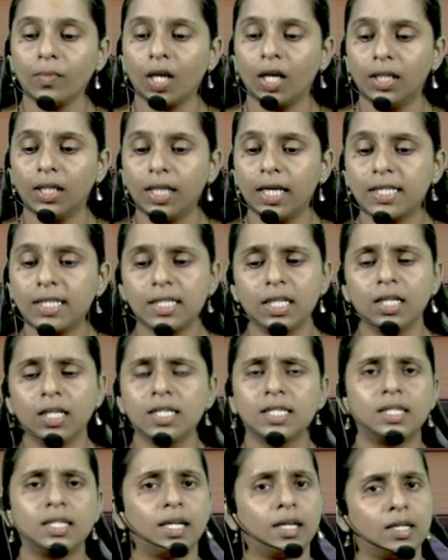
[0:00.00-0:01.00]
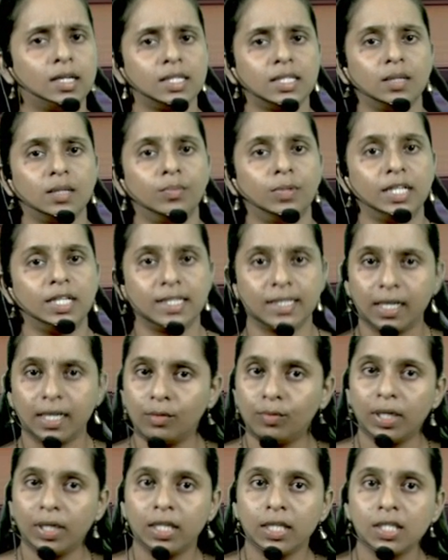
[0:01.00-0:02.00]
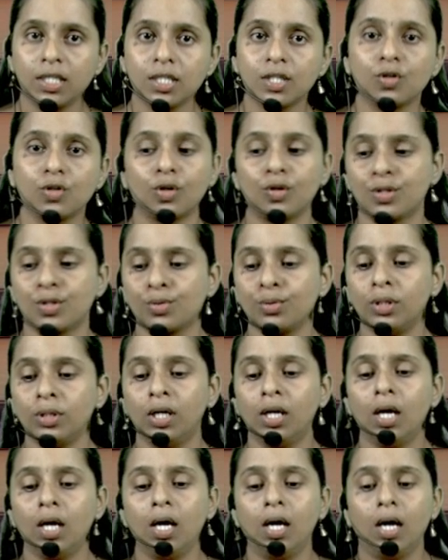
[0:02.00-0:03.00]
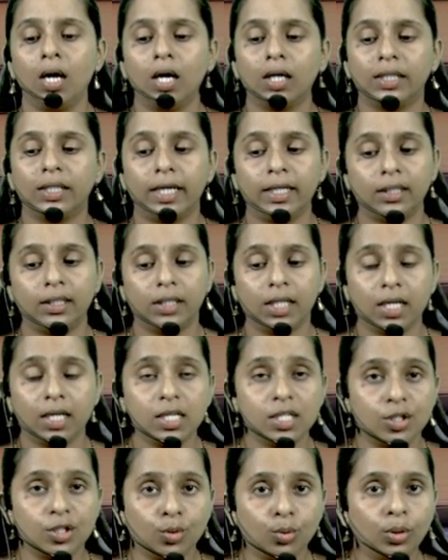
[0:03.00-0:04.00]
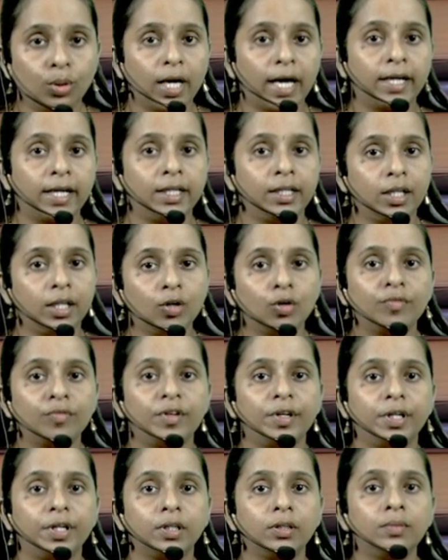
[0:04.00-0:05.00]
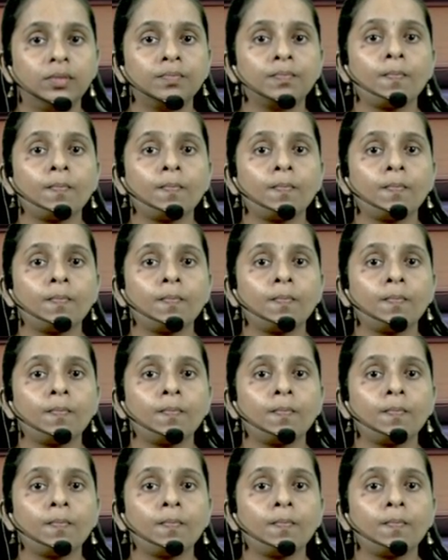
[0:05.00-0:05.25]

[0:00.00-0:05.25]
Next thing is, there are some disadvantages also, that there is no guarantee of return.